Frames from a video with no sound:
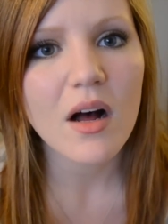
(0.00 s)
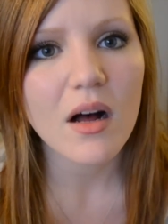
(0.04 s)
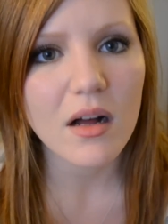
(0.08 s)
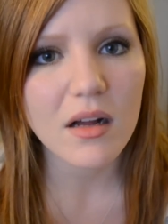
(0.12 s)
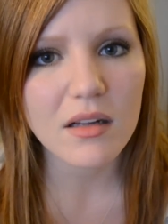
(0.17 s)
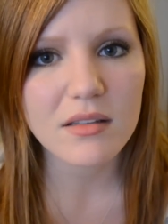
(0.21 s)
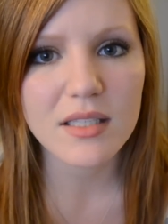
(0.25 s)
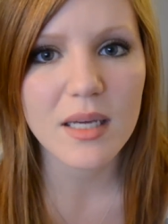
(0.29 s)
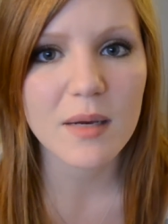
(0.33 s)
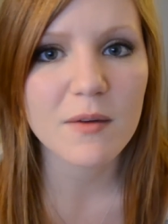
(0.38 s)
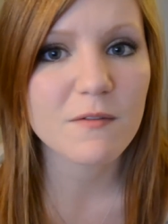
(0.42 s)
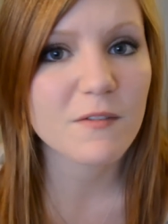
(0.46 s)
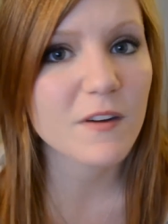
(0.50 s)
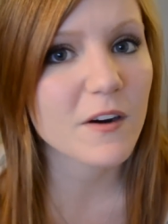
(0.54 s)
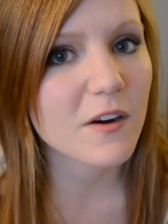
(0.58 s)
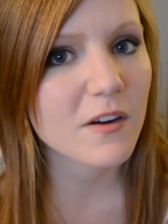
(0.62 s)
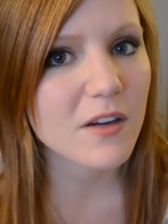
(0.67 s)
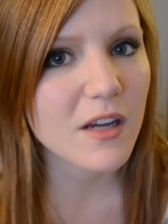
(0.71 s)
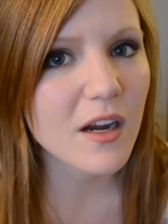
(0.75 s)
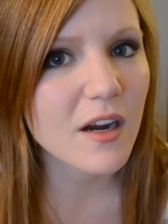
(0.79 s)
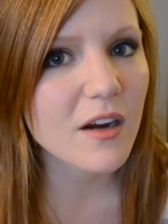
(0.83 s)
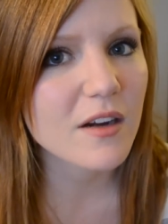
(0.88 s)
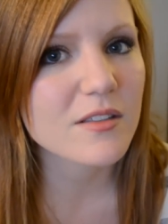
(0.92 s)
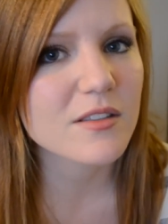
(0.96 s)
all-time
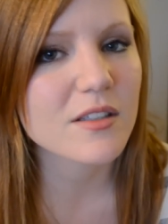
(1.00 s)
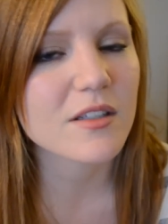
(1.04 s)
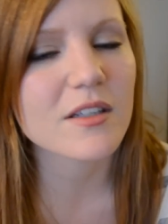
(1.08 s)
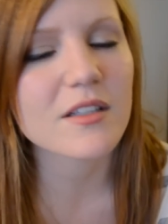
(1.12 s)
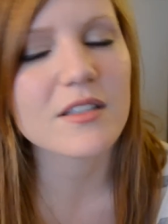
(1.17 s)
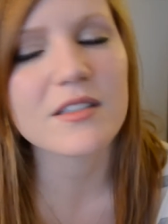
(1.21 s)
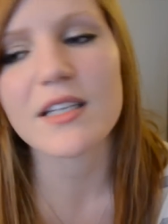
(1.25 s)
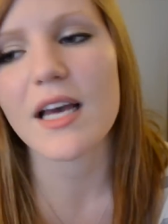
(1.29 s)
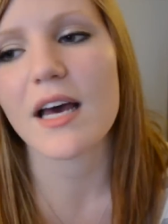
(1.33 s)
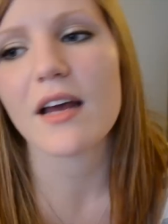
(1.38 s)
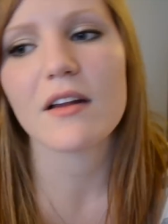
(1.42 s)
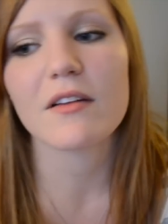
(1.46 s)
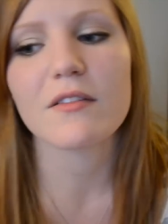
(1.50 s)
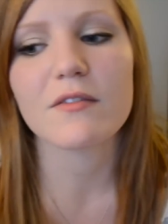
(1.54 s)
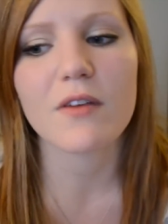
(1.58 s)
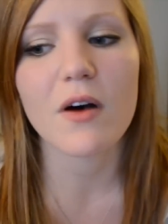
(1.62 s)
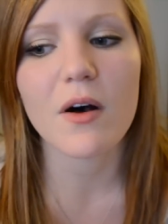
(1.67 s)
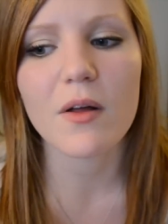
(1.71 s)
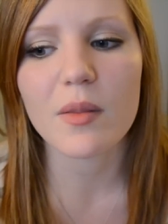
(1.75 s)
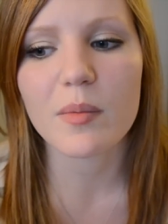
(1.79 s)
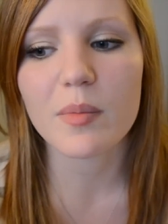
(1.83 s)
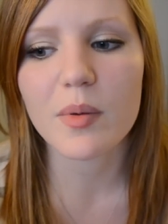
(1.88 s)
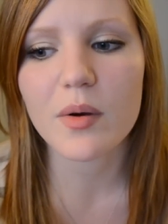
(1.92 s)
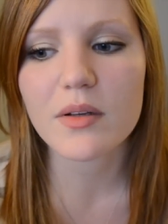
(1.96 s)
favorite characters out of
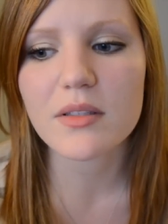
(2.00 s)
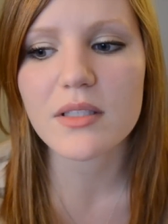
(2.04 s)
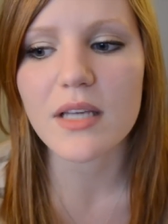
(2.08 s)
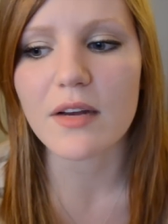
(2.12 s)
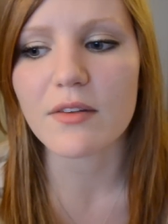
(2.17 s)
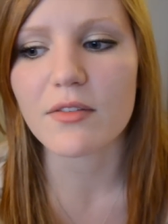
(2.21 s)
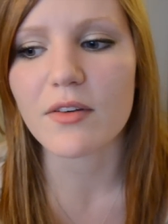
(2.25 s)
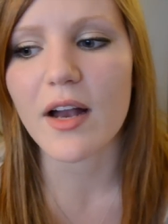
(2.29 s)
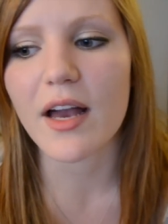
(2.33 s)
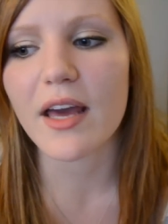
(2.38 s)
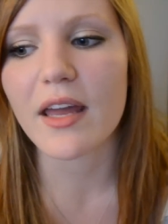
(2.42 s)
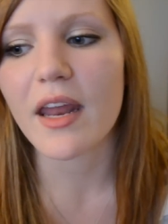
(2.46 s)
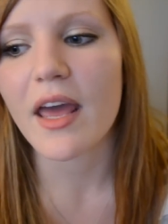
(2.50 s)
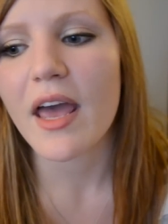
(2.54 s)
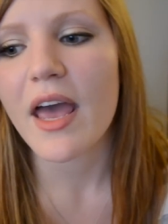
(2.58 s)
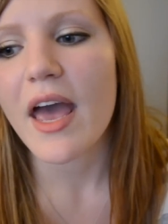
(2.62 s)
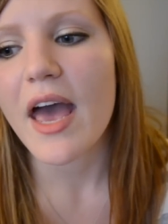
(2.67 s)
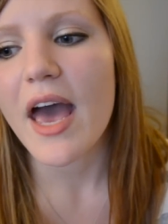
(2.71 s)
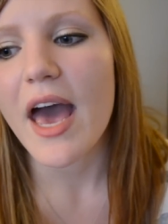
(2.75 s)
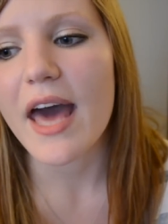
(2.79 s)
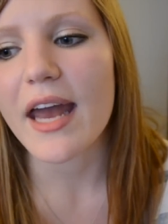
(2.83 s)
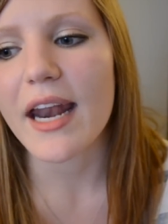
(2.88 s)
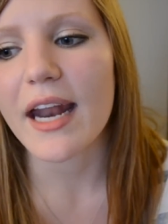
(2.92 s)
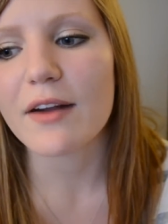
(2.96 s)
all the books I've read,
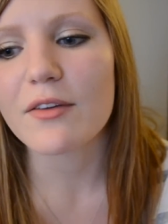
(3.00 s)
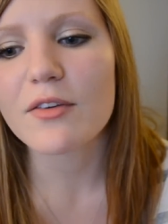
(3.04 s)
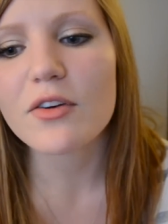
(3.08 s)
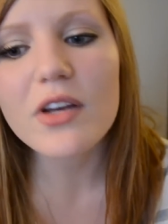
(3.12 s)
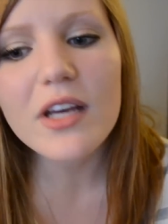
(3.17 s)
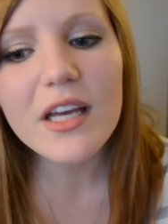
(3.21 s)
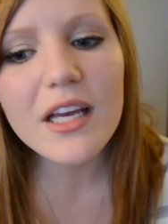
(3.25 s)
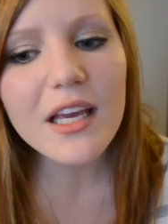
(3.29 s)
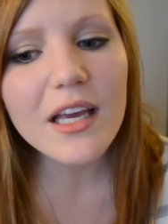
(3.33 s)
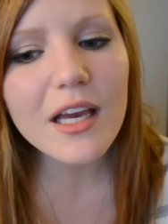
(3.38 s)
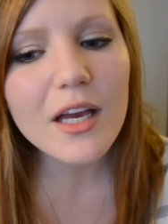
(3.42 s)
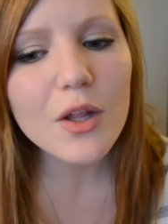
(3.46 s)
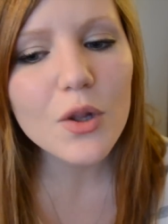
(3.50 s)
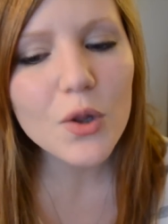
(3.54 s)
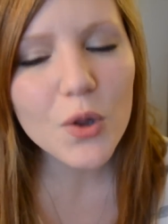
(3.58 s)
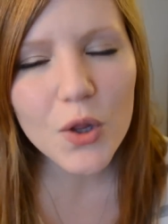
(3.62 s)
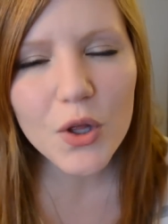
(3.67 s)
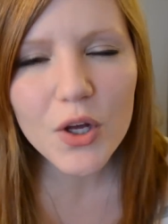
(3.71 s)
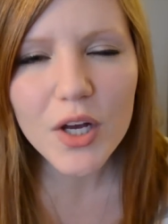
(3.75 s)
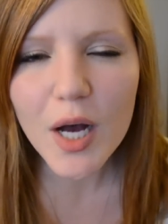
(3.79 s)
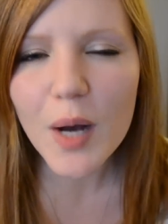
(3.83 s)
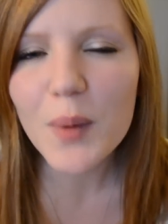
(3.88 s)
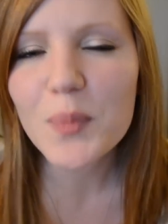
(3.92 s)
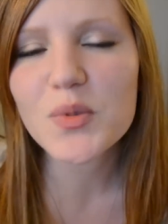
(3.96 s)
and I really
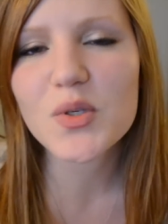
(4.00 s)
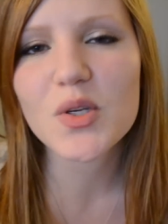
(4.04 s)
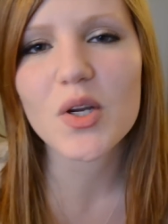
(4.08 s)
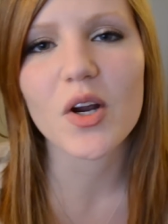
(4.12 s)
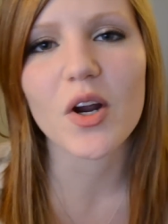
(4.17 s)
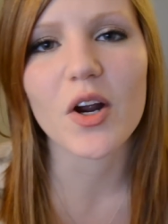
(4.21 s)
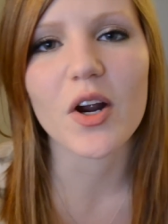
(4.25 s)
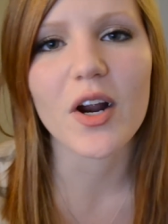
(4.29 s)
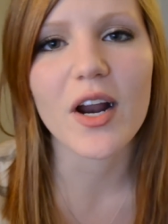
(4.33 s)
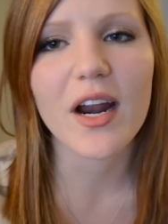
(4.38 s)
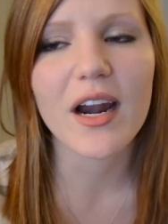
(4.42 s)
look up to her.